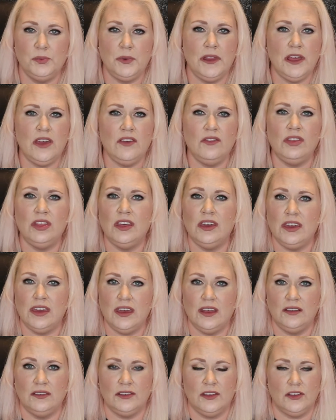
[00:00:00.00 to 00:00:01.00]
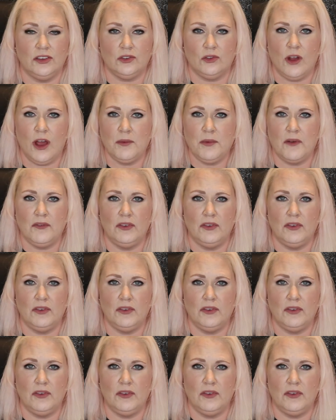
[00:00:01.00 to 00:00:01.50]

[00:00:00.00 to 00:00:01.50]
but even the kids describe